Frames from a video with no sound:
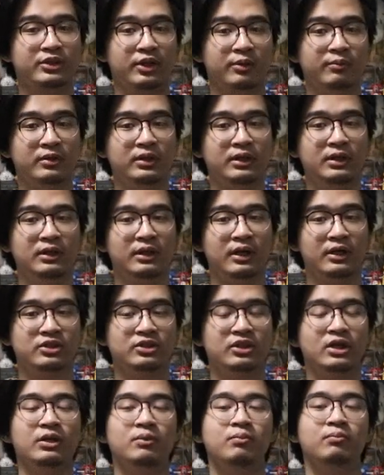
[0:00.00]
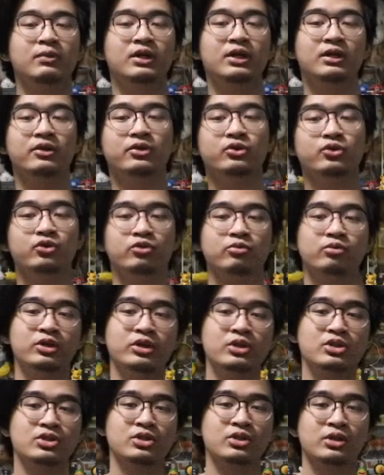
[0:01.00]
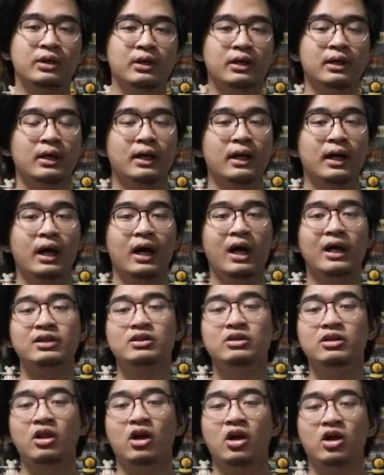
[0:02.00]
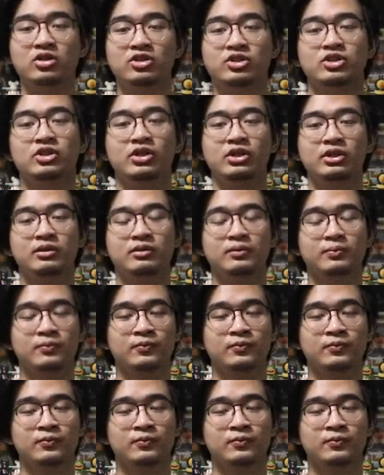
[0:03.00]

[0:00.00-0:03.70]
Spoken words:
company actually made a toothbrush and launched it.